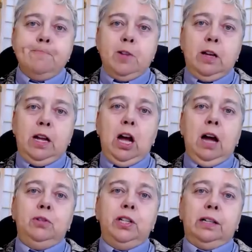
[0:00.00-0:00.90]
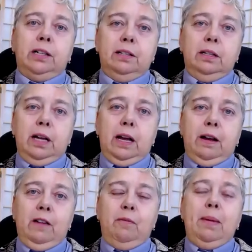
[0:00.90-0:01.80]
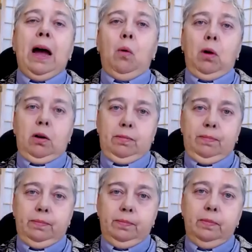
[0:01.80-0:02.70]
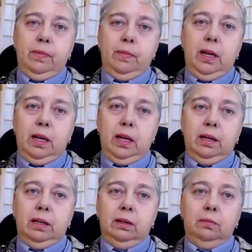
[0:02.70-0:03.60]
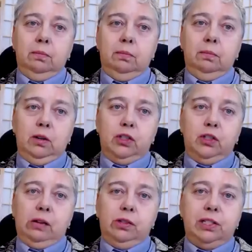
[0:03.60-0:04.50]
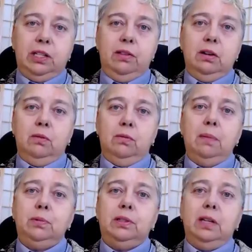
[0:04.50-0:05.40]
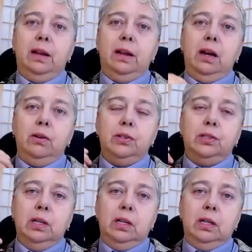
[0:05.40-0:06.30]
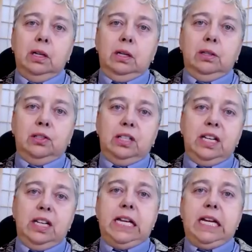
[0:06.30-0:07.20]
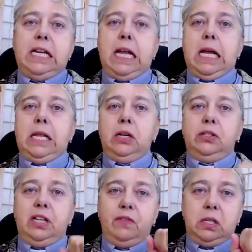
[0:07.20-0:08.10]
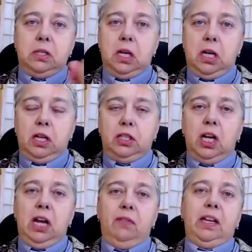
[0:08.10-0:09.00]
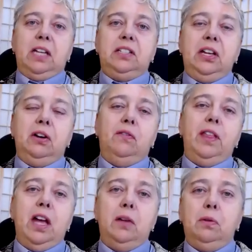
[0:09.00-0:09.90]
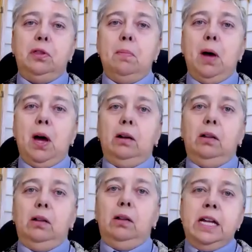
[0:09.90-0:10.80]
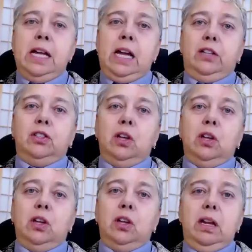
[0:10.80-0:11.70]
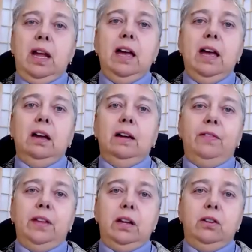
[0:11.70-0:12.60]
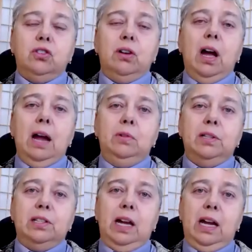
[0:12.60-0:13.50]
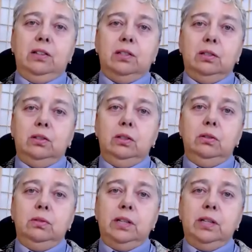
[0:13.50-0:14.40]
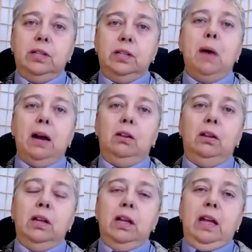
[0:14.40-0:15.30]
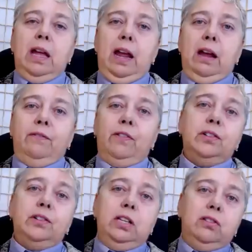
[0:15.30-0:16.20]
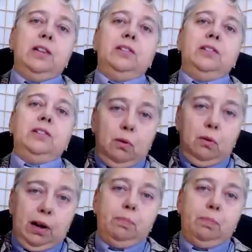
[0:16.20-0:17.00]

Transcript: an object of power. And there's jealousy that erupts, and there's stealing, and there's even a child that gets hit over the head with the bottle. And so the head of the tribe decides to take the bottle, and first he tries to throw it up